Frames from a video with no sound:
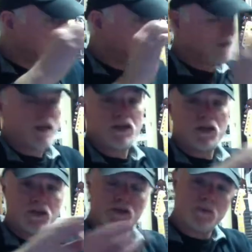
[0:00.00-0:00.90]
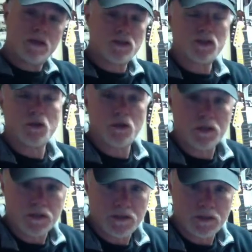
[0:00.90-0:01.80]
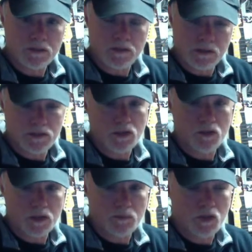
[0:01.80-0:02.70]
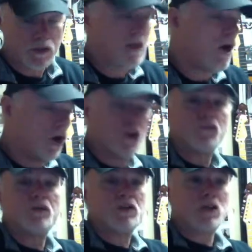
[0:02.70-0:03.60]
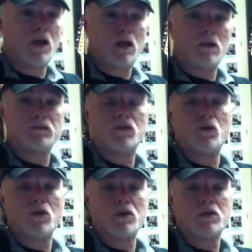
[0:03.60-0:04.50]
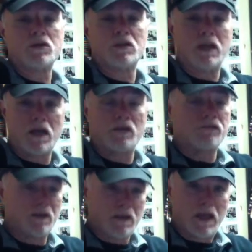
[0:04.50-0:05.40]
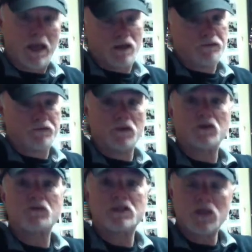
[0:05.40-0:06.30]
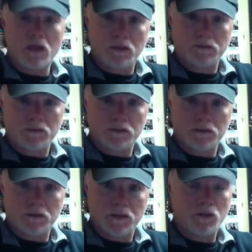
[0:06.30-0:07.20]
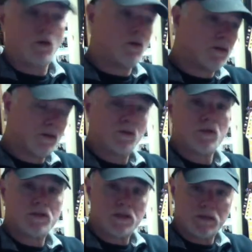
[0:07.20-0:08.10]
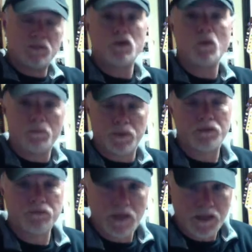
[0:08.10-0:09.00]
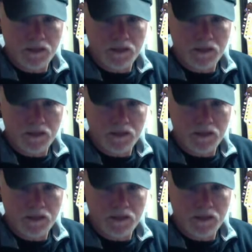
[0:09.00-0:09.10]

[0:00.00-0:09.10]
tension to rest chords, as I call them, okay? Unresolved chords to F. F unresolved, okay? All the chords that have the note B flat in